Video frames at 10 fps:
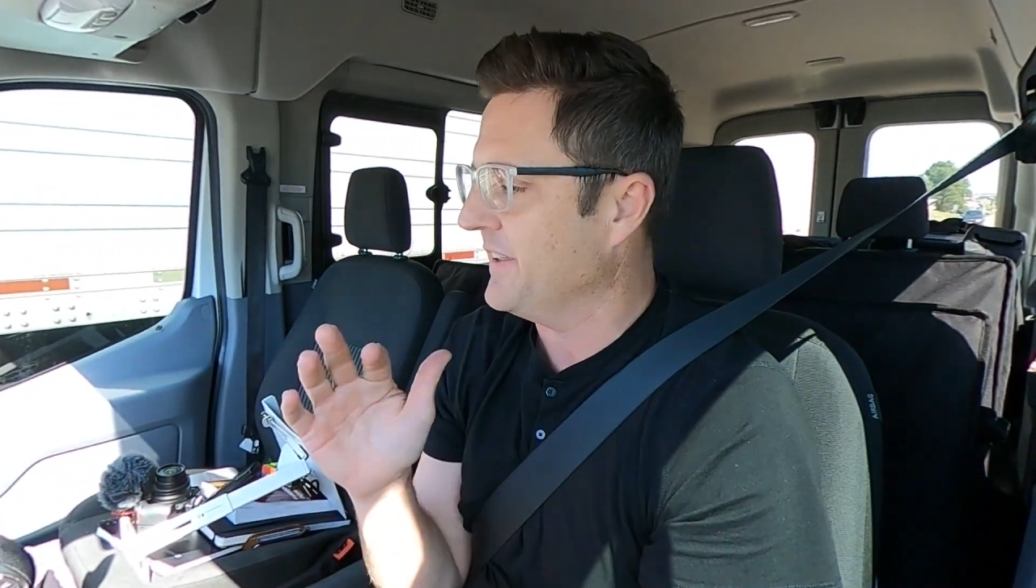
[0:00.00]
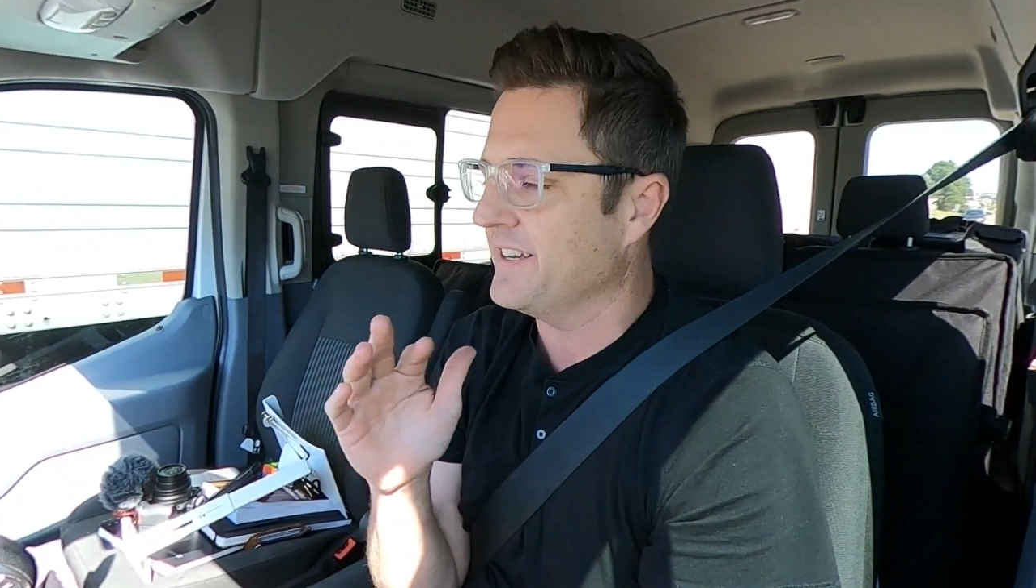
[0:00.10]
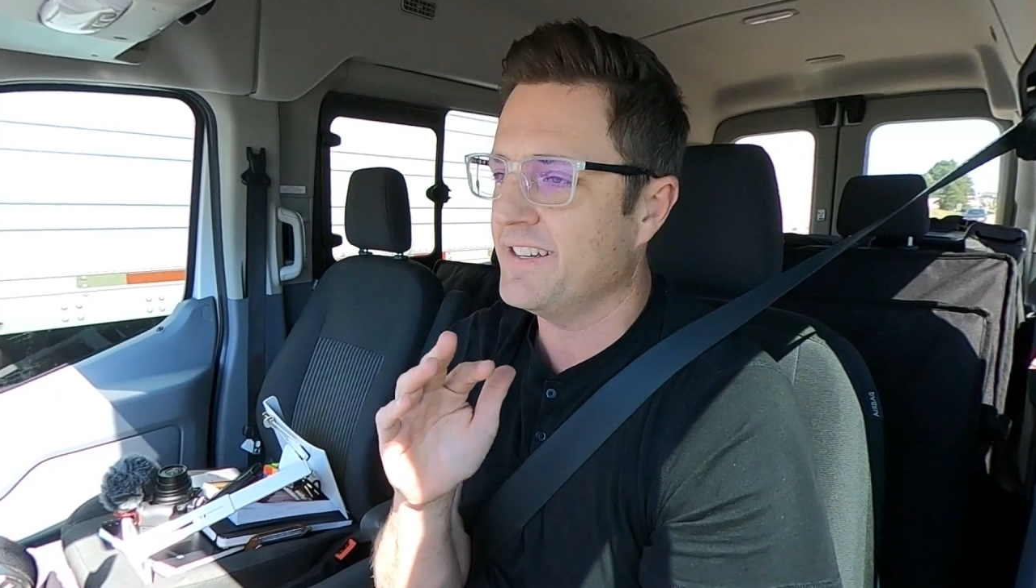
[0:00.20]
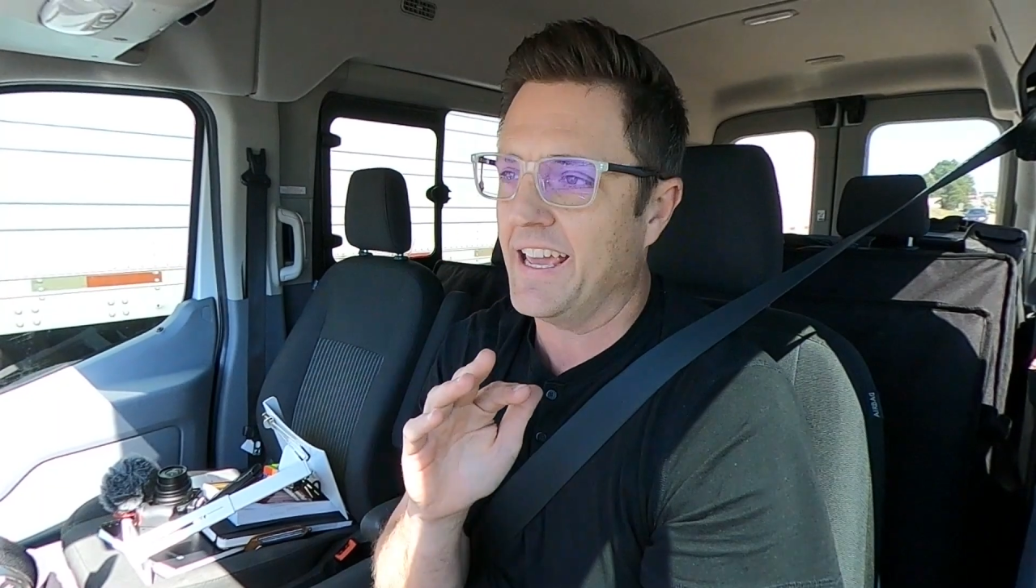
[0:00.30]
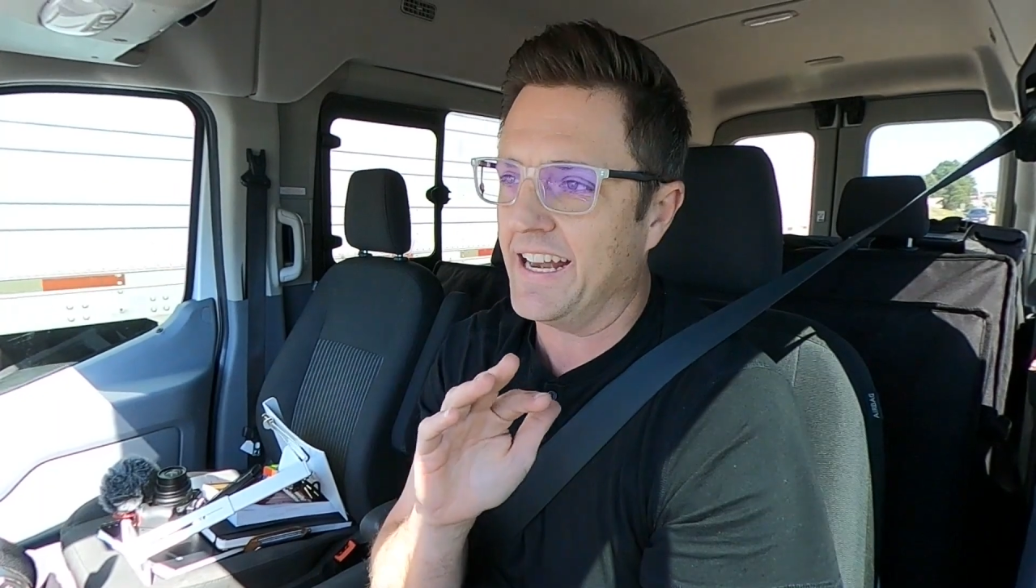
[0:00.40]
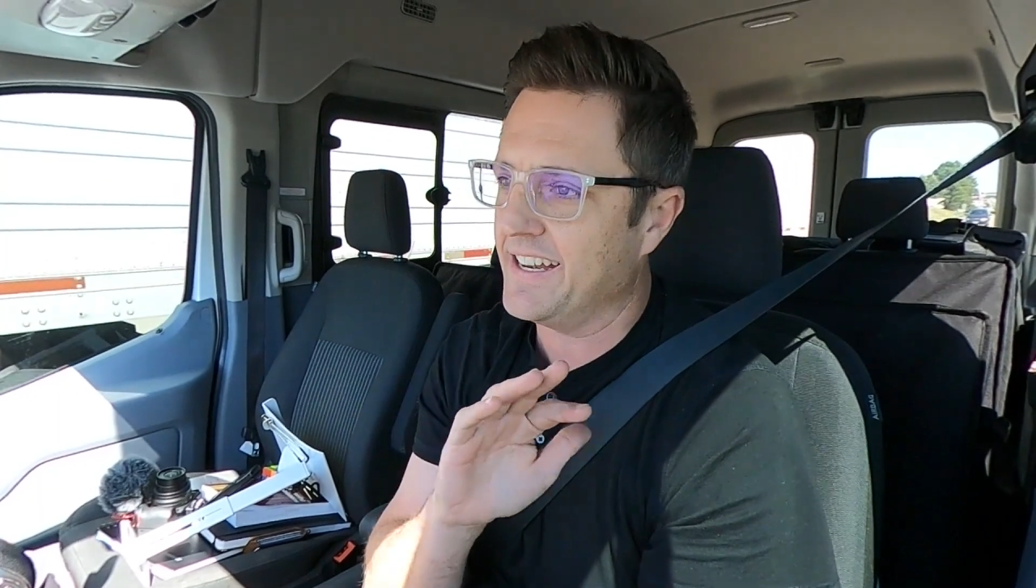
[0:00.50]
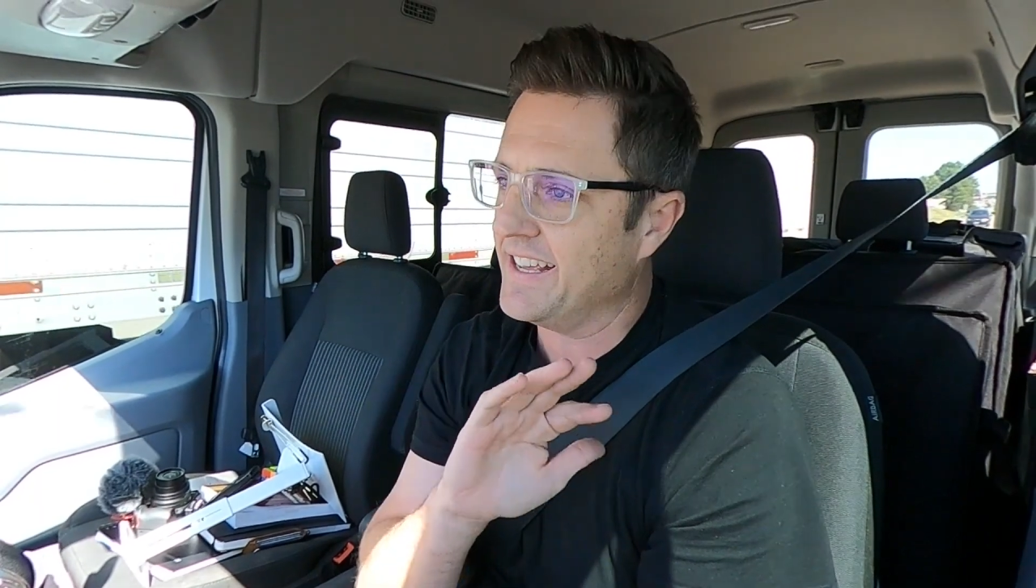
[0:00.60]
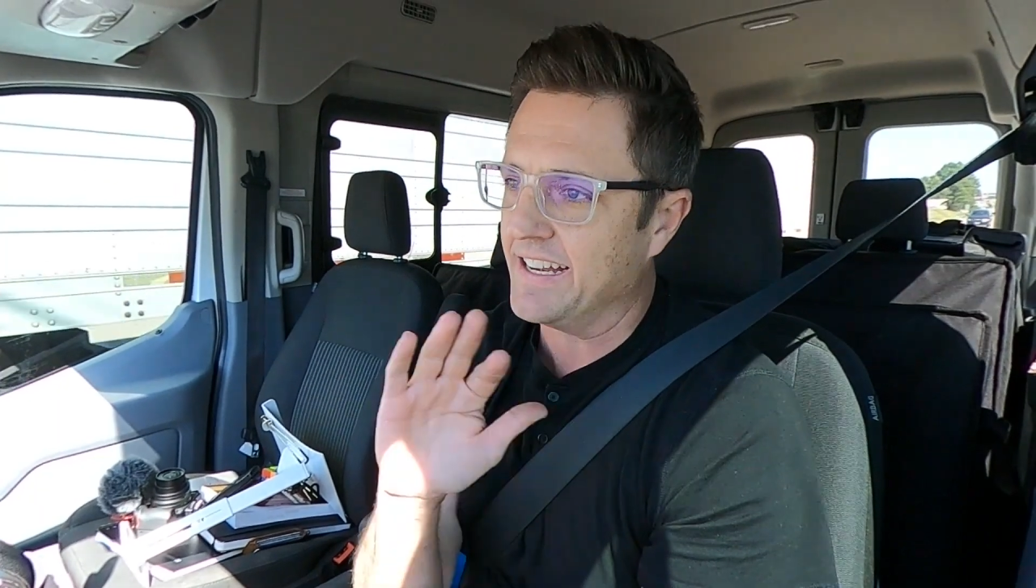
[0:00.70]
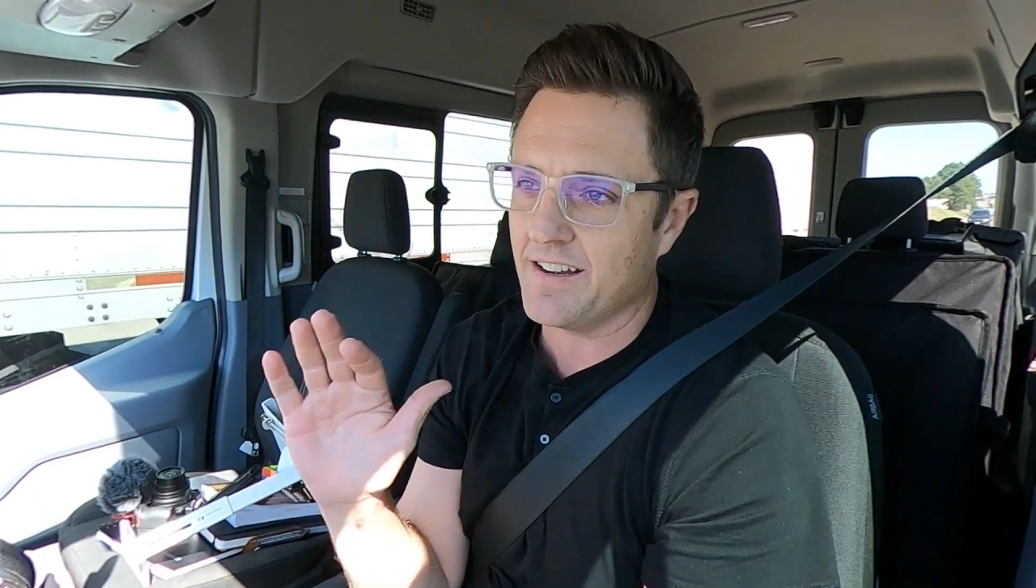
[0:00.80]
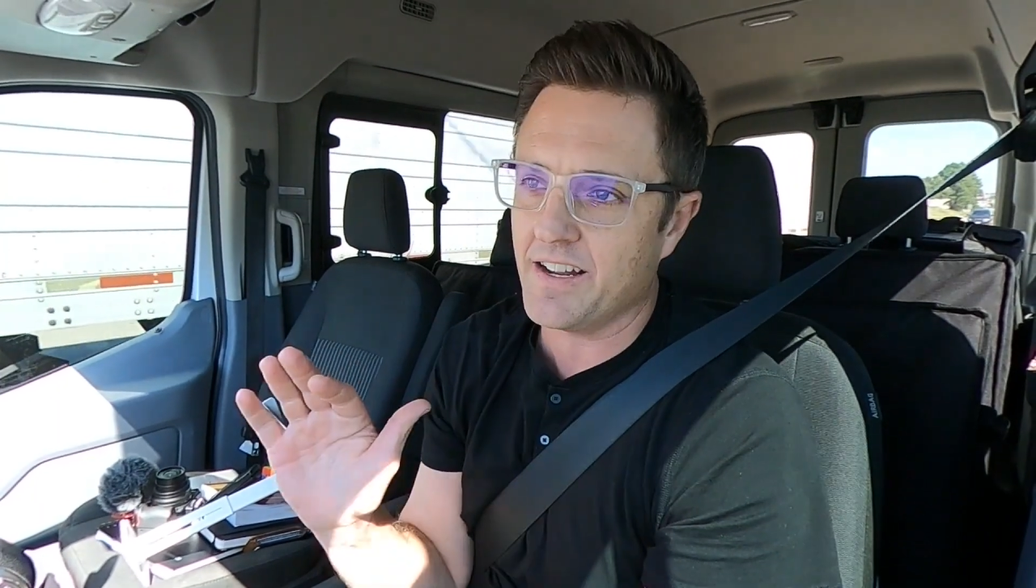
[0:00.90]

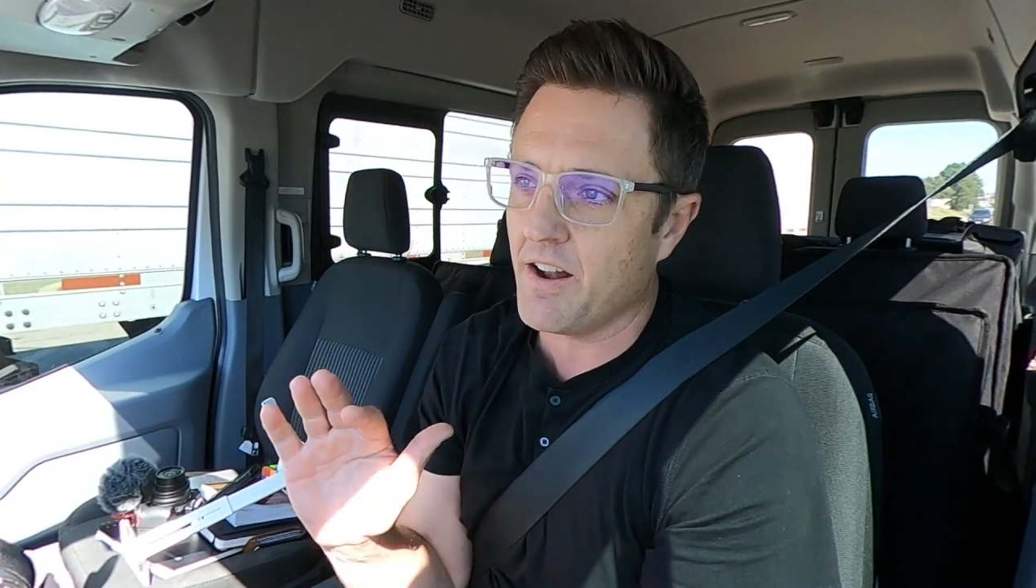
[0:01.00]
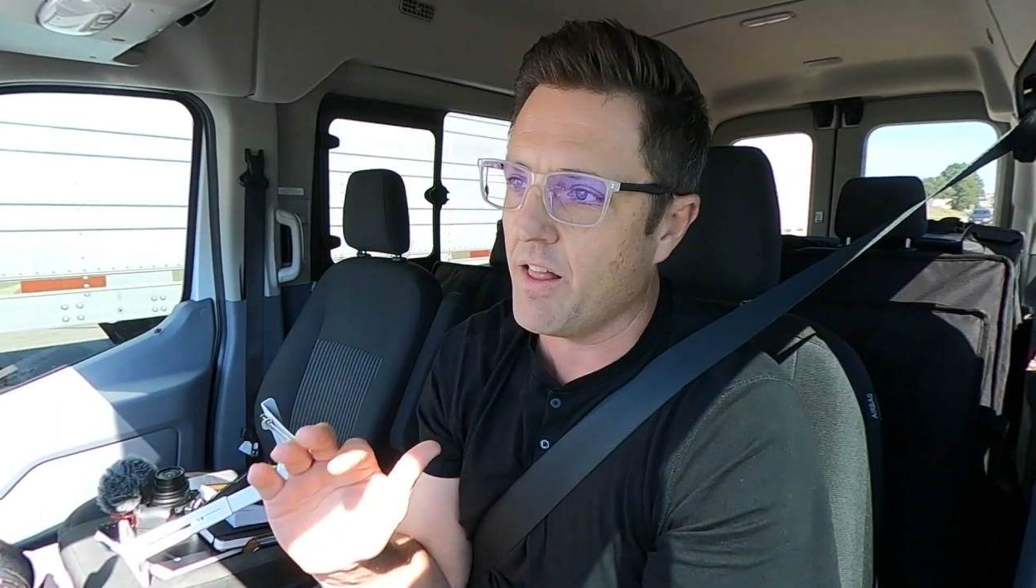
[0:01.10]
and